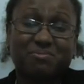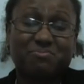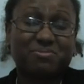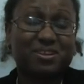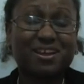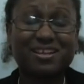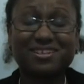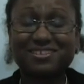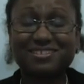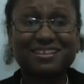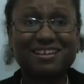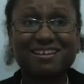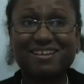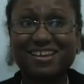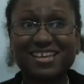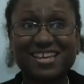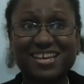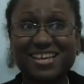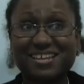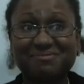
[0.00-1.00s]
but I just
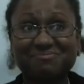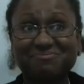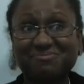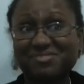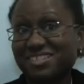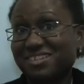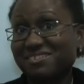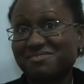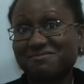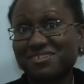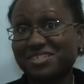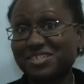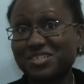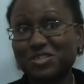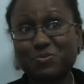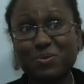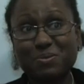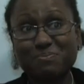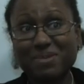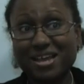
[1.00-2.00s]
like it, so I
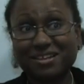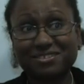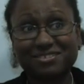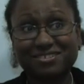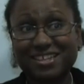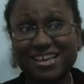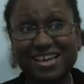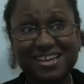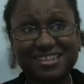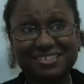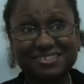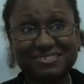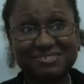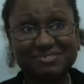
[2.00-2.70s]
just went back to that.